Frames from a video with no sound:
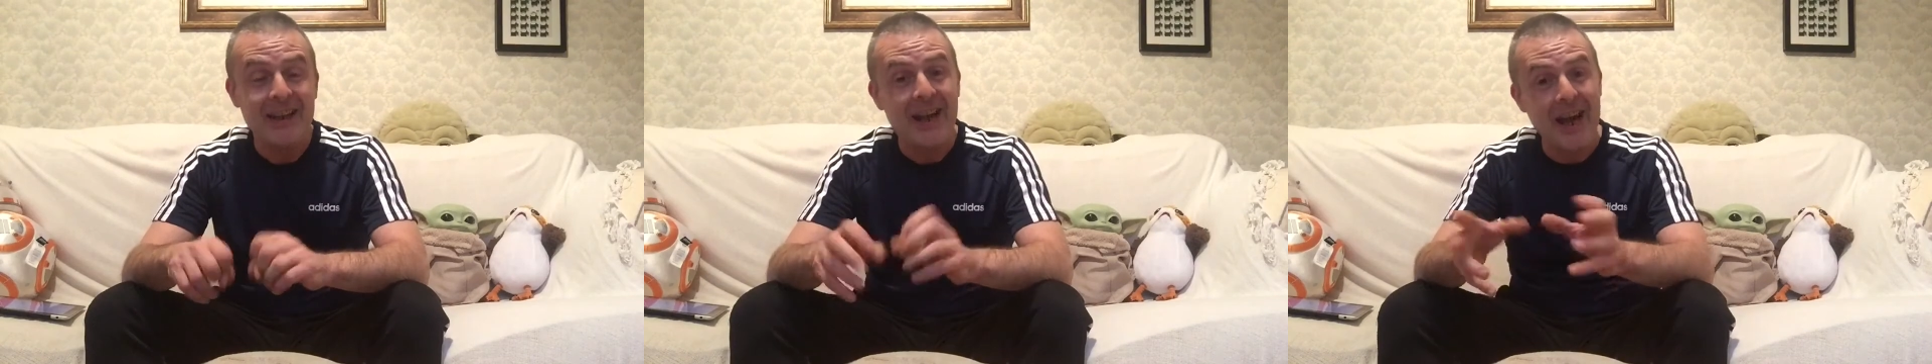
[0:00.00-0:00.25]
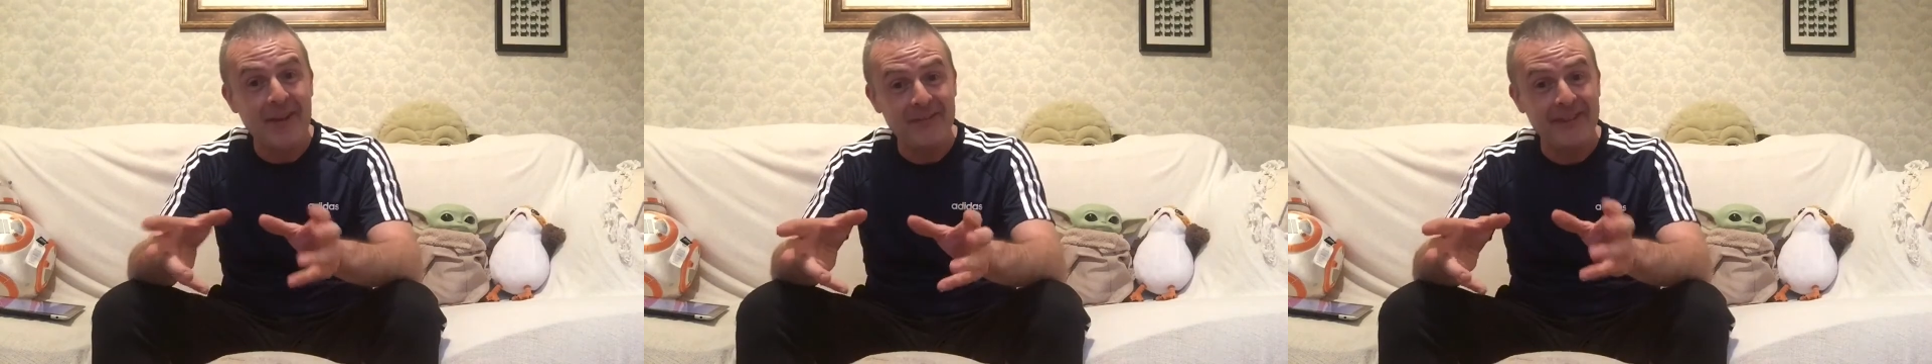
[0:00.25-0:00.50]

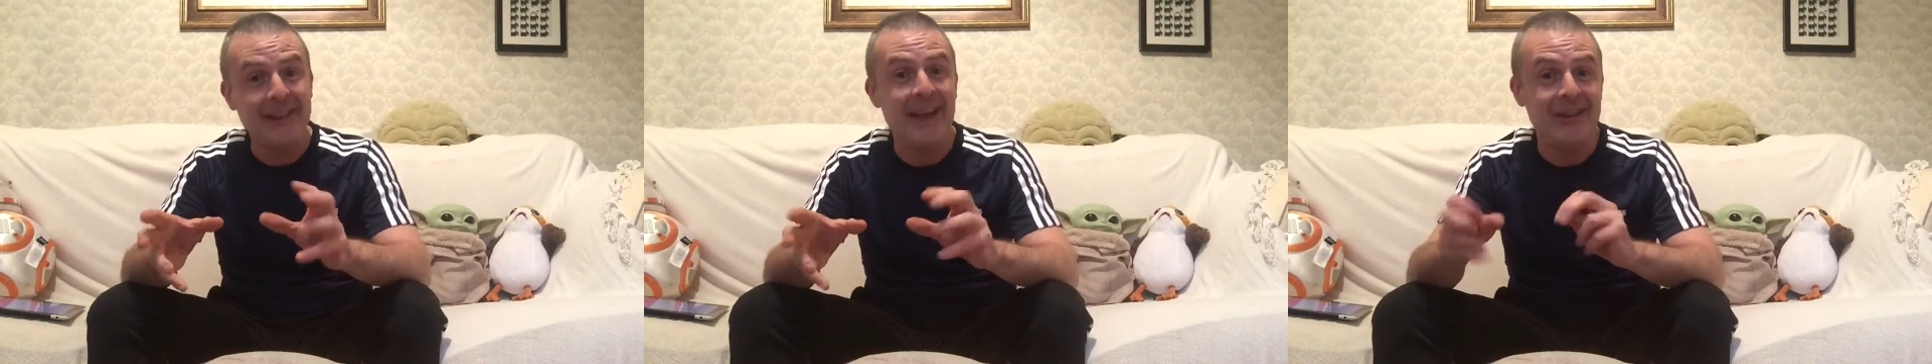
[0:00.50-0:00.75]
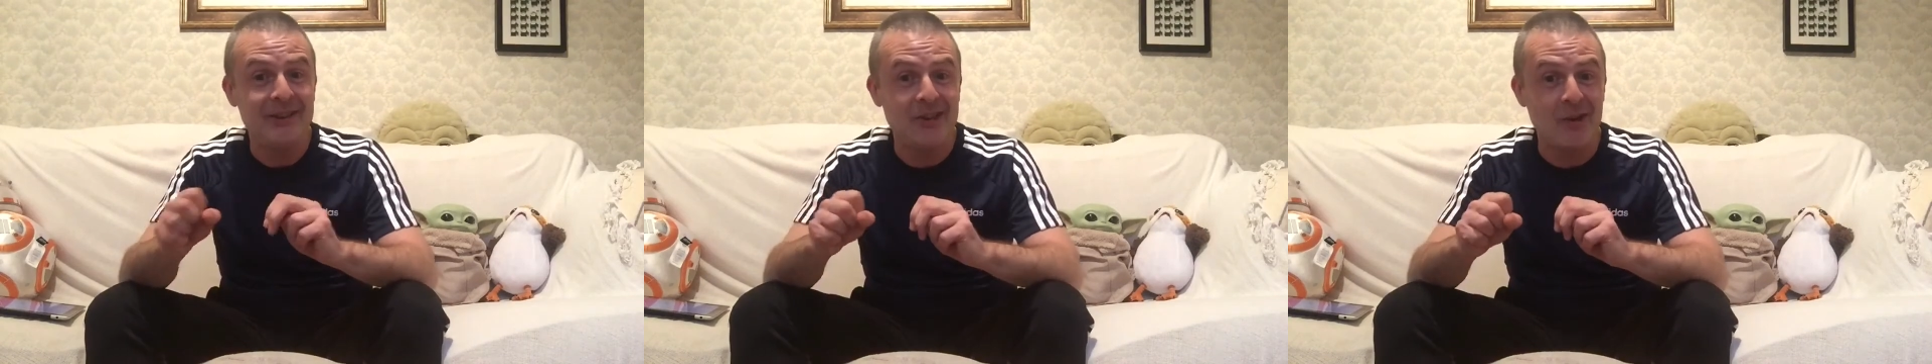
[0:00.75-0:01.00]
after
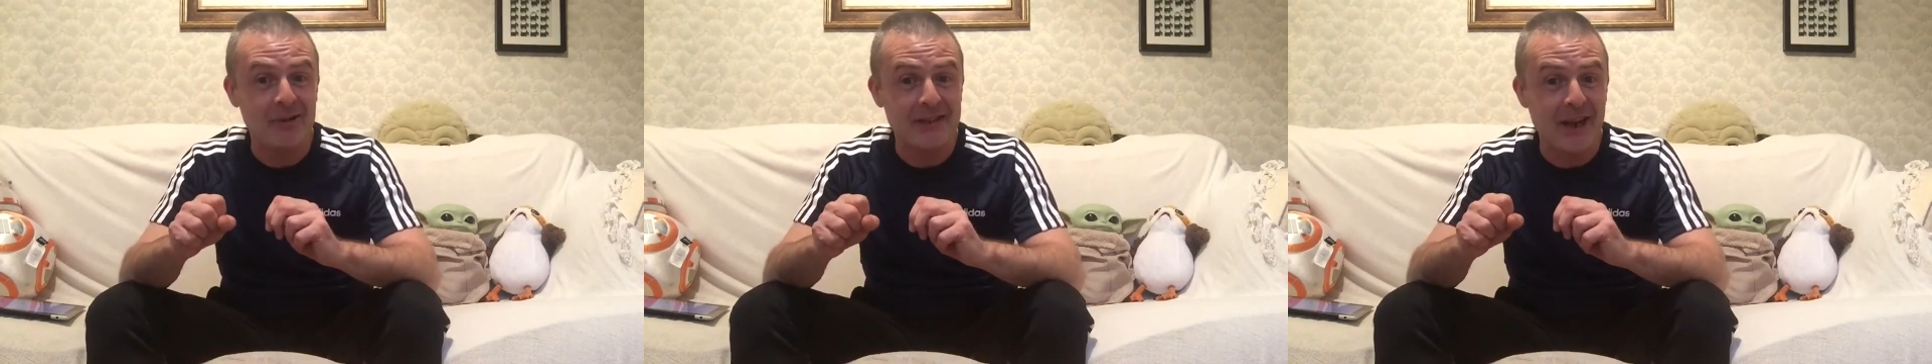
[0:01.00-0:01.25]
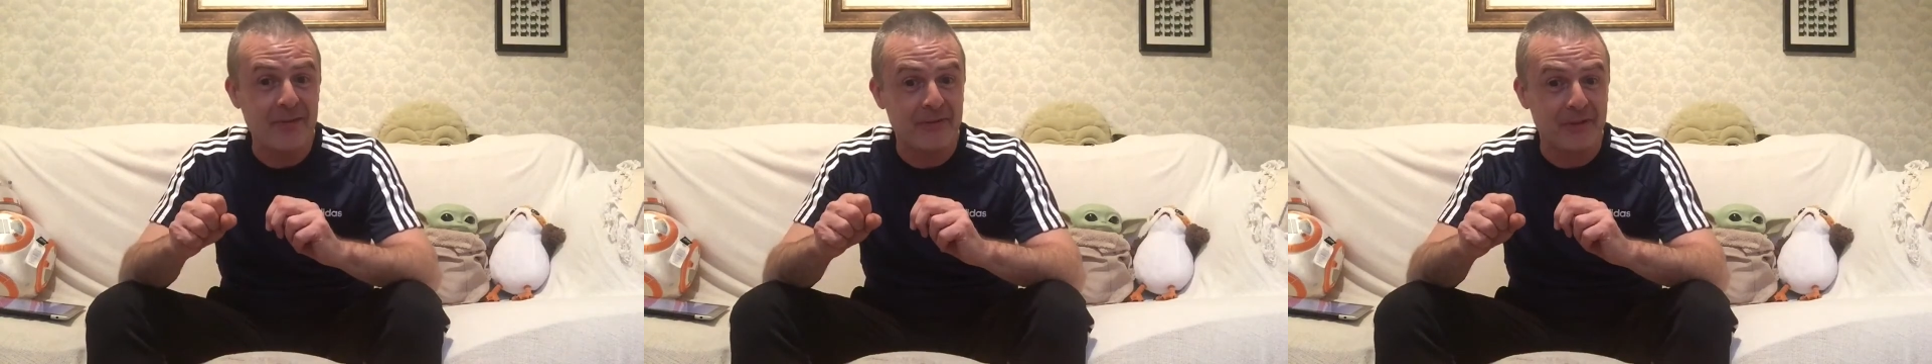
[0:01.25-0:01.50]
getting choked
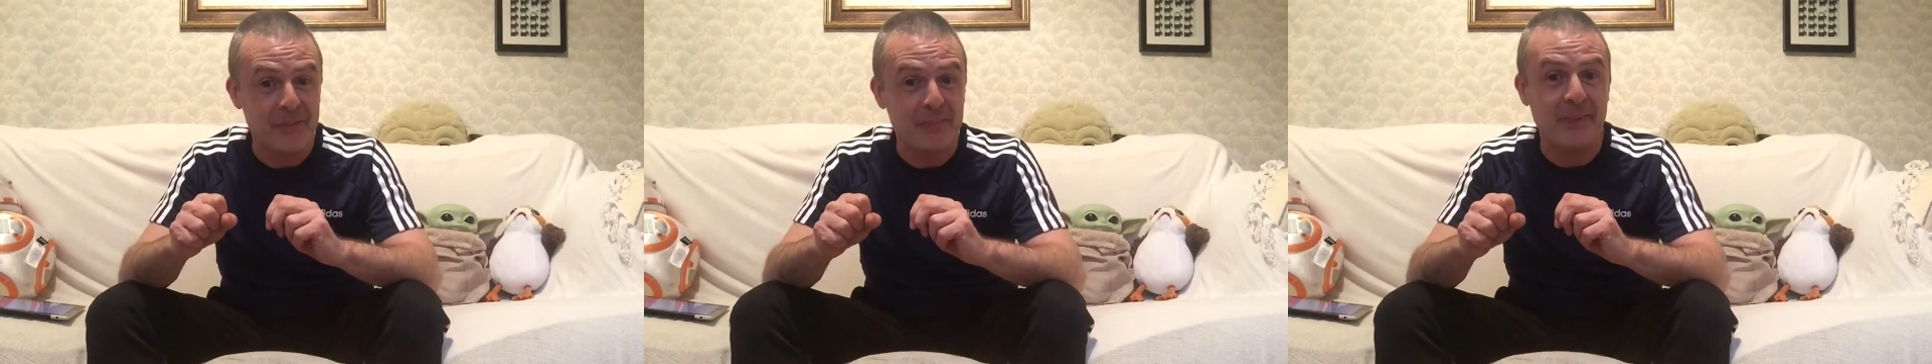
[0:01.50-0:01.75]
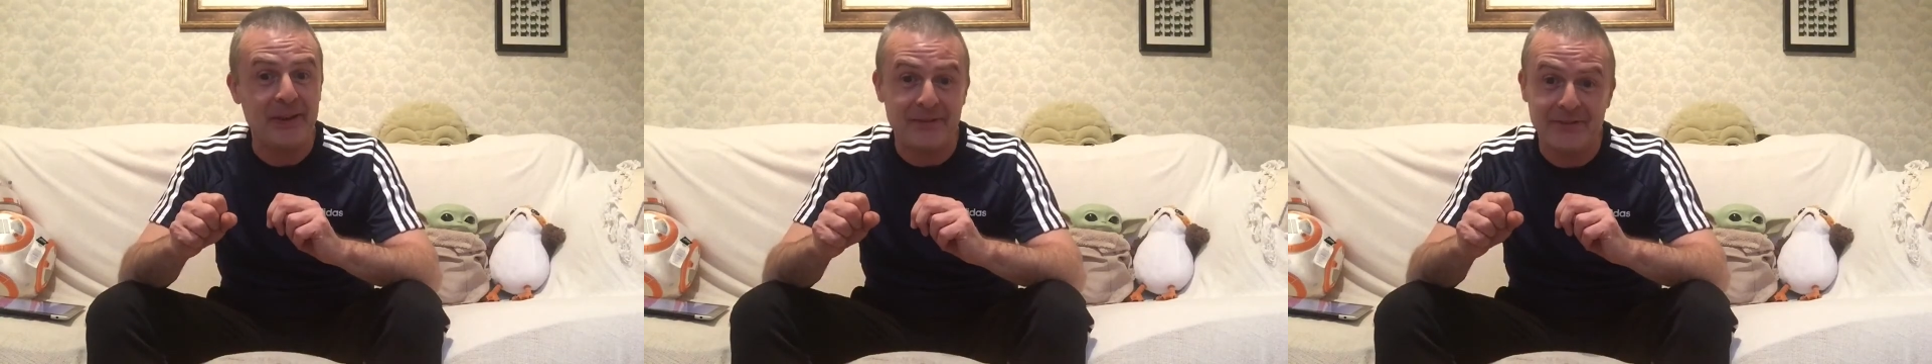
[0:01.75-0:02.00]
out for a
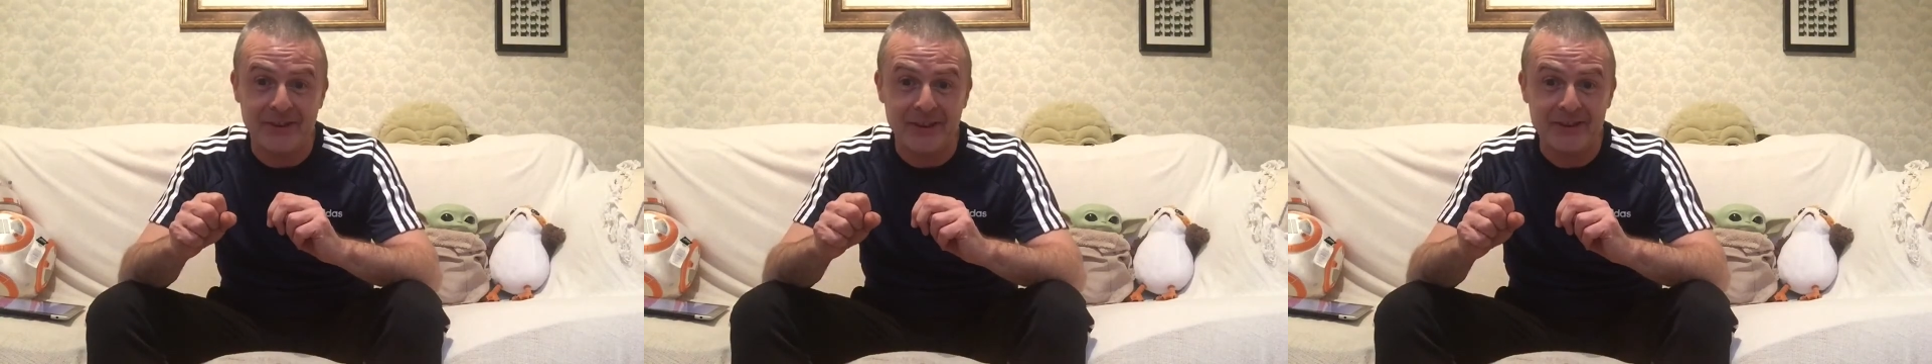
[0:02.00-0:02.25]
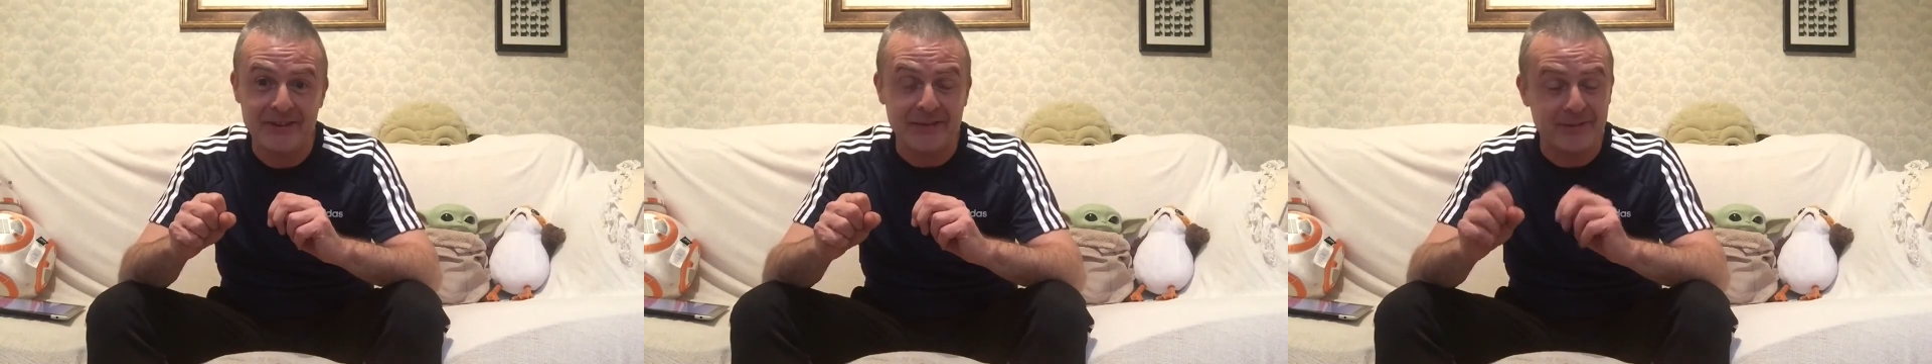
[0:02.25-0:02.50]
bit
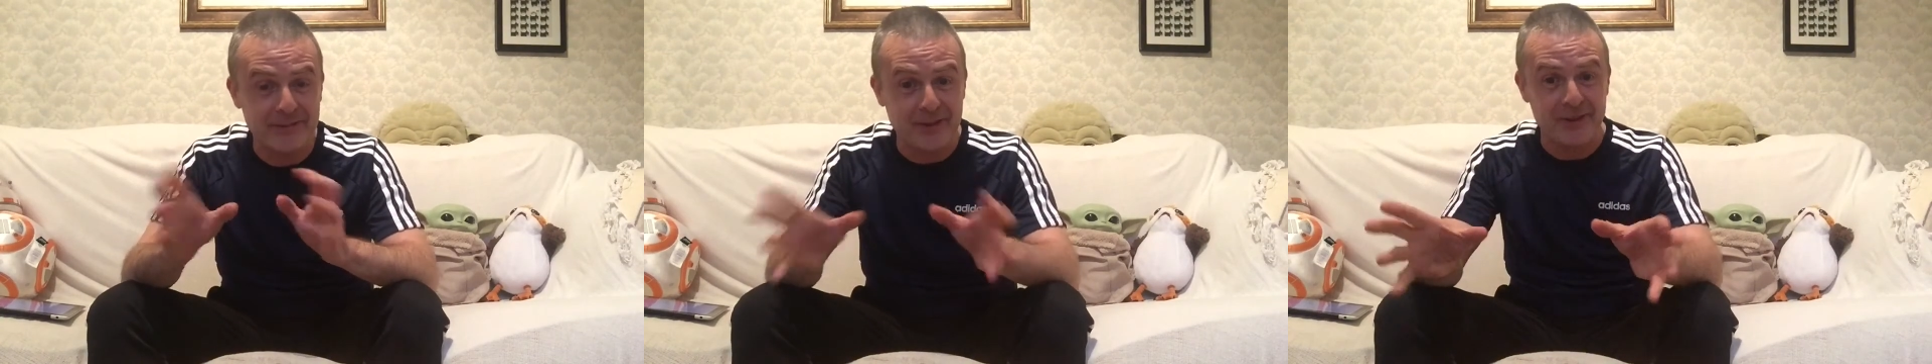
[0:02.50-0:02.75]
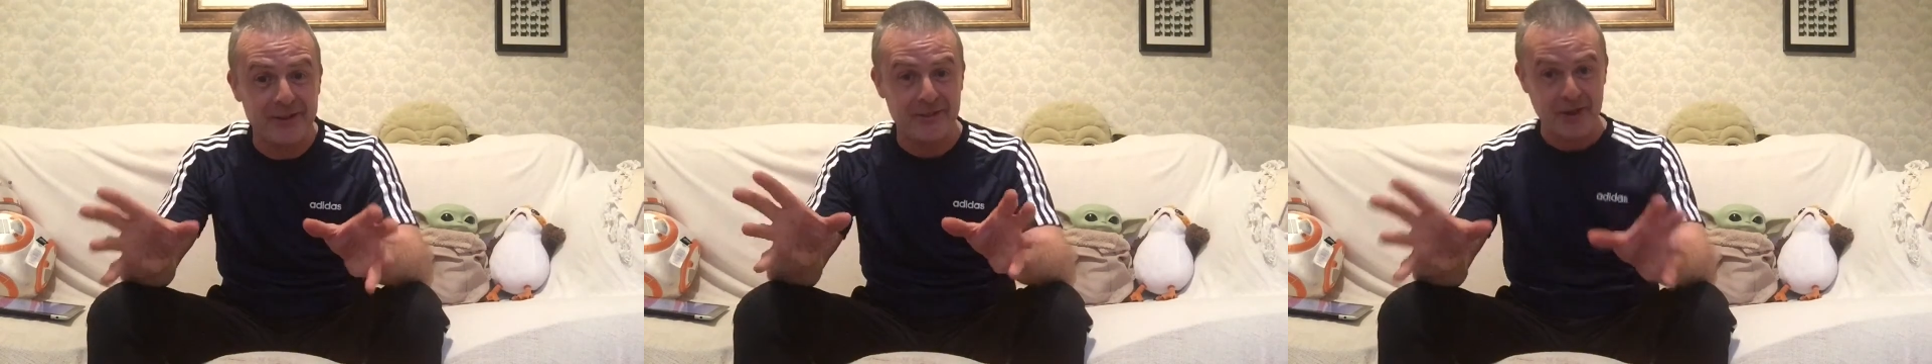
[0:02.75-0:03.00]
first in front
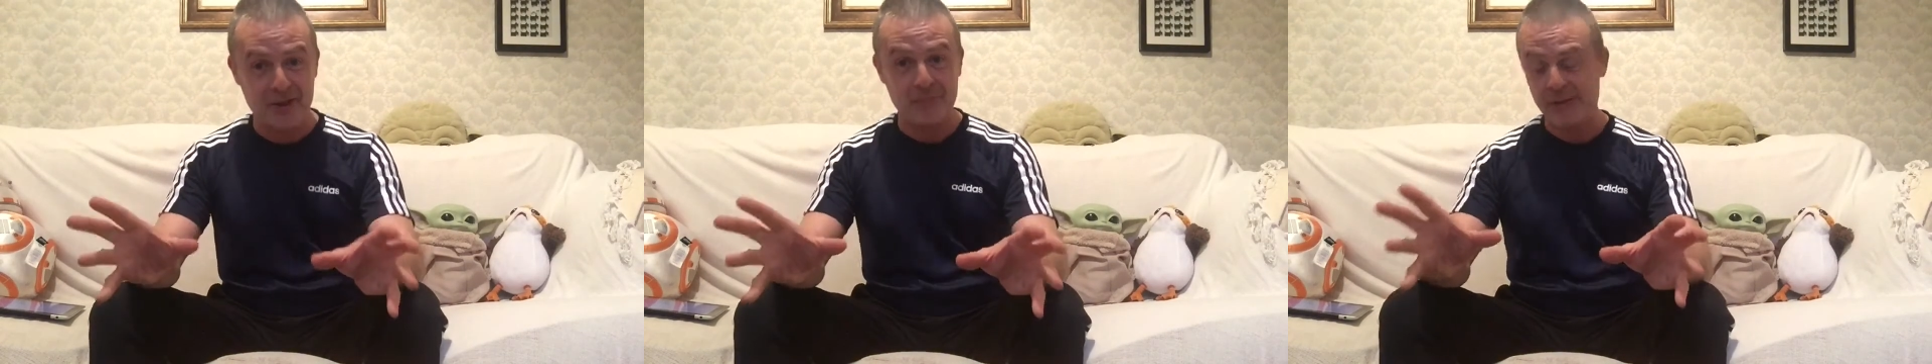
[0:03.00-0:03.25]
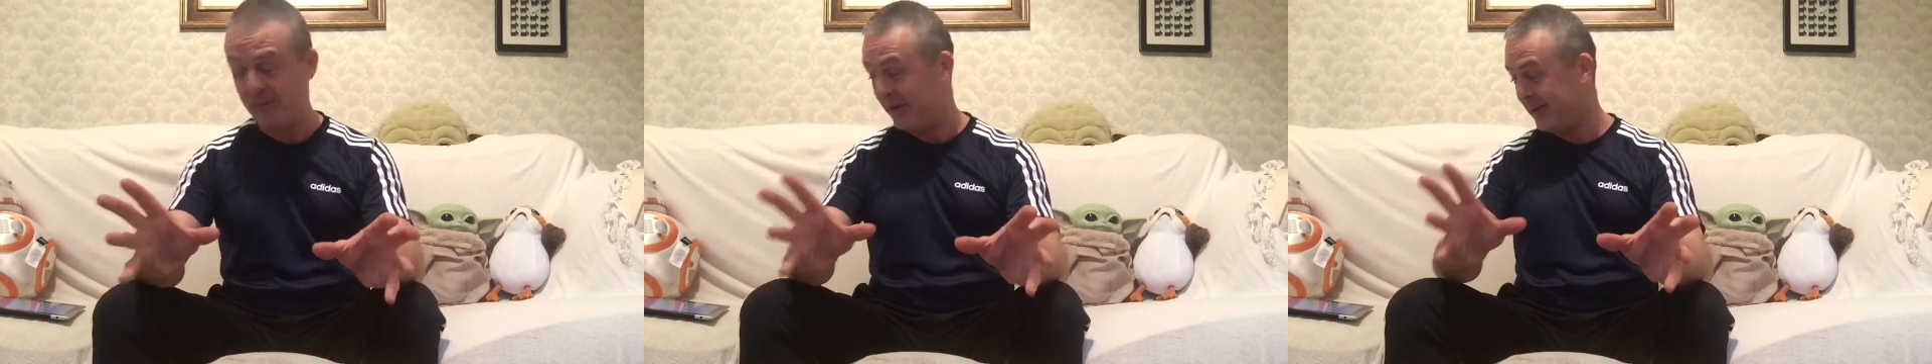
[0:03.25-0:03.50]
of
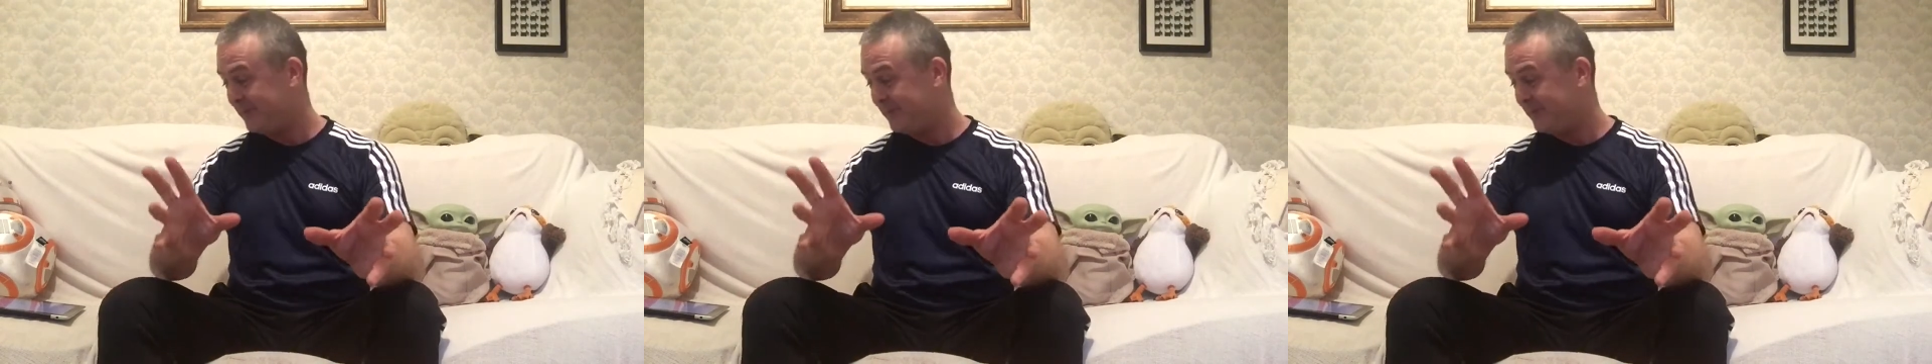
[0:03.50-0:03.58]
Obi-Wan.